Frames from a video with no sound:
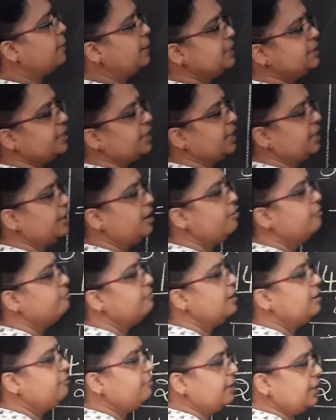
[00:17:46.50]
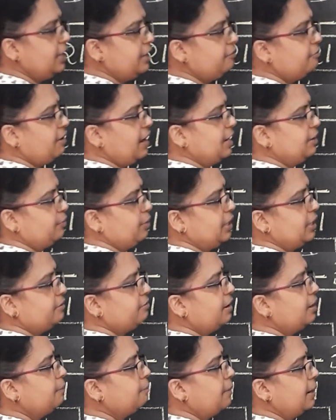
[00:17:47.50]
by 3. When we divide
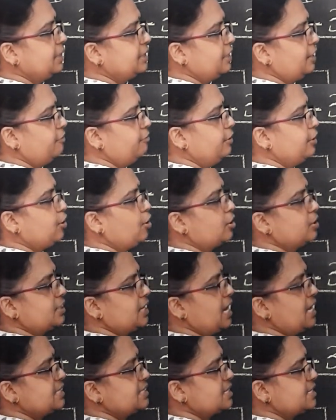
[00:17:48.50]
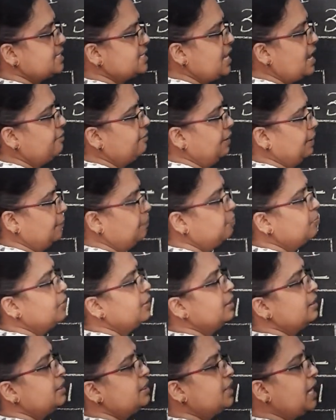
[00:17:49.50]
21 by 3, we got the answer 7.
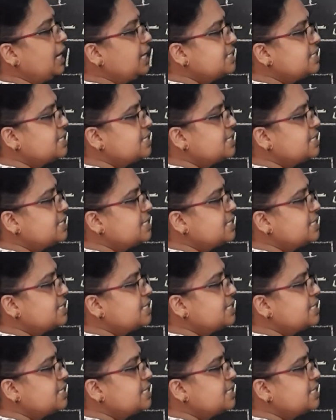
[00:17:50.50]
That